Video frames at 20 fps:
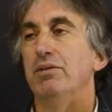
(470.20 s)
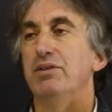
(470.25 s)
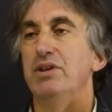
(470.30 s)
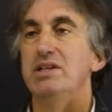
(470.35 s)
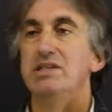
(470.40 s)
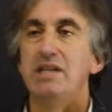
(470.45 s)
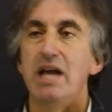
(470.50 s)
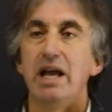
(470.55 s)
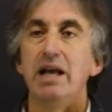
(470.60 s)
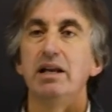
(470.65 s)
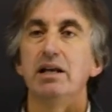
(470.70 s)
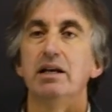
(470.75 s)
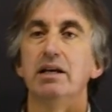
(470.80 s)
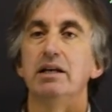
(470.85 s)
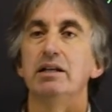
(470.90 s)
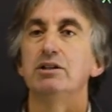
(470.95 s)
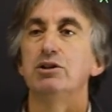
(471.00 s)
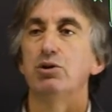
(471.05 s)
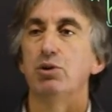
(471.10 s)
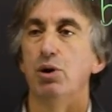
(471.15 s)
The
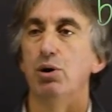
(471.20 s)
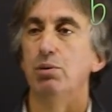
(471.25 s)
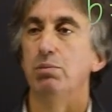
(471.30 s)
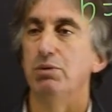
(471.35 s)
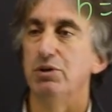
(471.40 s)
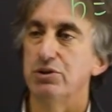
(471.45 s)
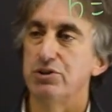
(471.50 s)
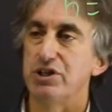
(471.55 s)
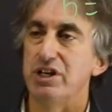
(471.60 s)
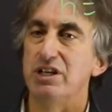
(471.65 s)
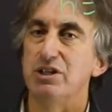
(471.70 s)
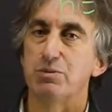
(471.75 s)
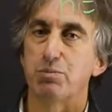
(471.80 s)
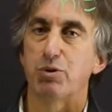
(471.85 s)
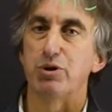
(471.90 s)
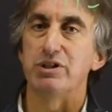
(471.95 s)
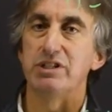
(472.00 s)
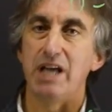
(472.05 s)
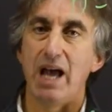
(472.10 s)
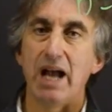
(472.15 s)
data in globals is
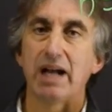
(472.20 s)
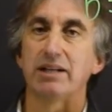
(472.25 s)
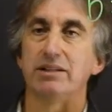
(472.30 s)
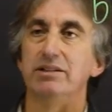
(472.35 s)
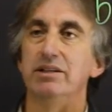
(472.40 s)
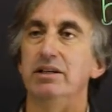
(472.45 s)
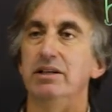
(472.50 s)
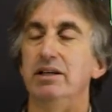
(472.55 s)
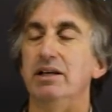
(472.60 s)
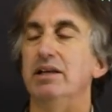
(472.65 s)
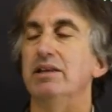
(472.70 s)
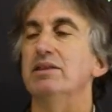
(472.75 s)
protected